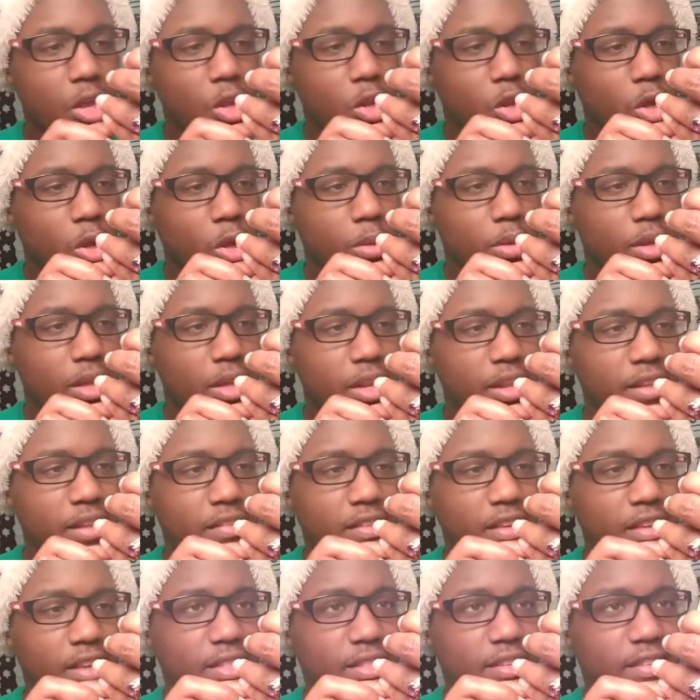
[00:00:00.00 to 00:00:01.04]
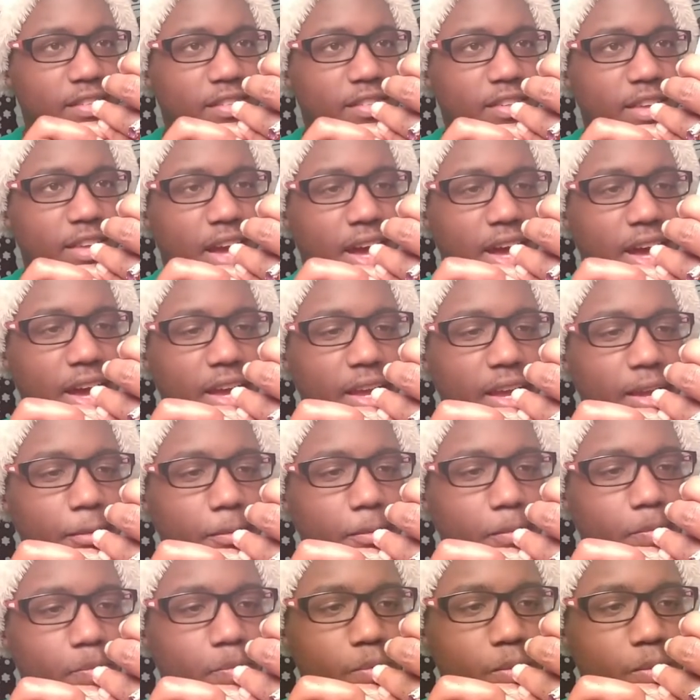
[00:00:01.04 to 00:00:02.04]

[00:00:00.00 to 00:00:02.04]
It looks like the sky,